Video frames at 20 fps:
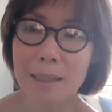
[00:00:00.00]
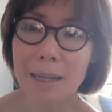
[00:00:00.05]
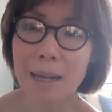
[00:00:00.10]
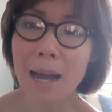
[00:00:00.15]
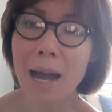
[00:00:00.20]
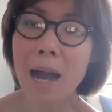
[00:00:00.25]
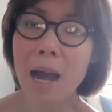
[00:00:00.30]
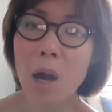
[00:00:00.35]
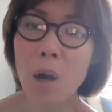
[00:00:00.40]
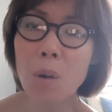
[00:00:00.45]

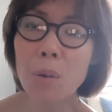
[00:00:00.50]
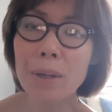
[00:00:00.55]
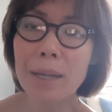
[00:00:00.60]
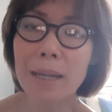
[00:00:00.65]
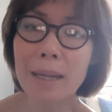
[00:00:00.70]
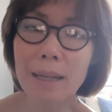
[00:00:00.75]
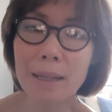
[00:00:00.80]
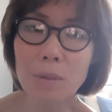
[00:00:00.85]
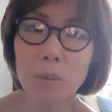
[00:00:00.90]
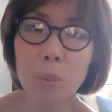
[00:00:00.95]
how
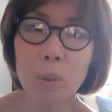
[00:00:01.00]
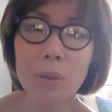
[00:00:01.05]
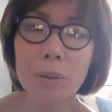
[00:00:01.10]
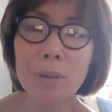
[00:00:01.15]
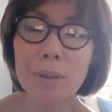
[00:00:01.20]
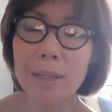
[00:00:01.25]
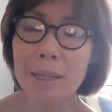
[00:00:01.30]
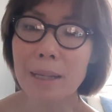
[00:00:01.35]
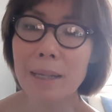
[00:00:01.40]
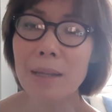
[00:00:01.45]
it
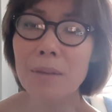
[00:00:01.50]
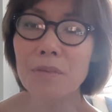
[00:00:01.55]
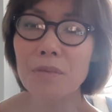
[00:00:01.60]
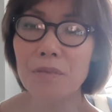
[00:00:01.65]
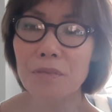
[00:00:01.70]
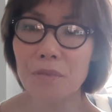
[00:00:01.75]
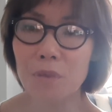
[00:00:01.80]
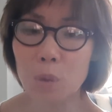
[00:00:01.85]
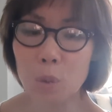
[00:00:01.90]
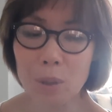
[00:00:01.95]
will
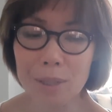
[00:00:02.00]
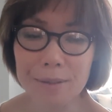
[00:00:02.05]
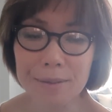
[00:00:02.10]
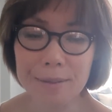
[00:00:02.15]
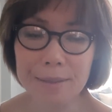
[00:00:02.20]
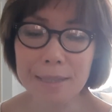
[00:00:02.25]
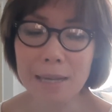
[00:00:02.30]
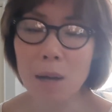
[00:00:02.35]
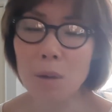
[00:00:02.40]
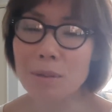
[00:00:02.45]

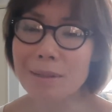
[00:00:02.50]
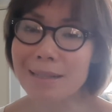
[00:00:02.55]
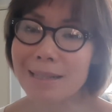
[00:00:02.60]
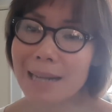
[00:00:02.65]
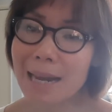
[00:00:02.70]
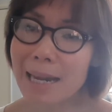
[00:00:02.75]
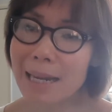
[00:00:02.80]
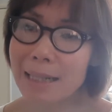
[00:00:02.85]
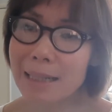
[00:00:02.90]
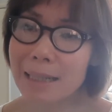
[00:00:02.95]
influence our
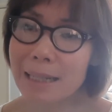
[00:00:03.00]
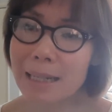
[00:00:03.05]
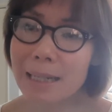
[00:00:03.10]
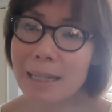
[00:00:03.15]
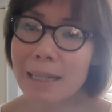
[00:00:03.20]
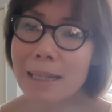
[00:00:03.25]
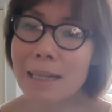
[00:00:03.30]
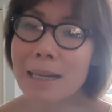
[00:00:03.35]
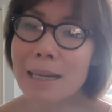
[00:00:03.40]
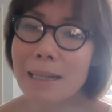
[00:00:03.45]

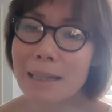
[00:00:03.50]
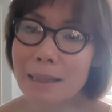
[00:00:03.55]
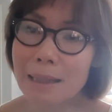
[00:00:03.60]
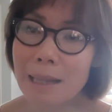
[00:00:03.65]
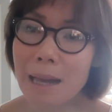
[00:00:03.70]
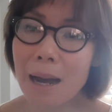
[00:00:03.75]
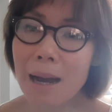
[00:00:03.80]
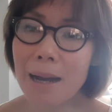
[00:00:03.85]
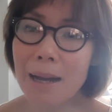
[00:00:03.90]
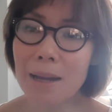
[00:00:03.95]
daily
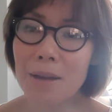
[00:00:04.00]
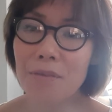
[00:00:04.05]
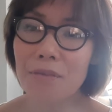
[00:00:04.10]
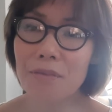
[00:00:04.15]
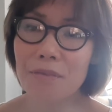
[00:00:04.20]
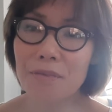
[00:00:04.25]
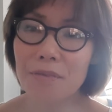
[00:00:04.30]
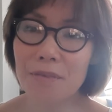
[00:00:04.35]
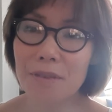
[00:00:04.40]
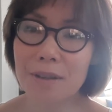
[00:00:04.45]

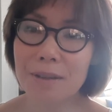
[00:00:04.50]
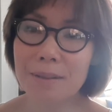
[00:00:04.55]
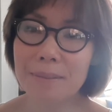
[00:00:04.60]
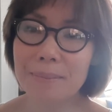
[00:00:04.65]
life.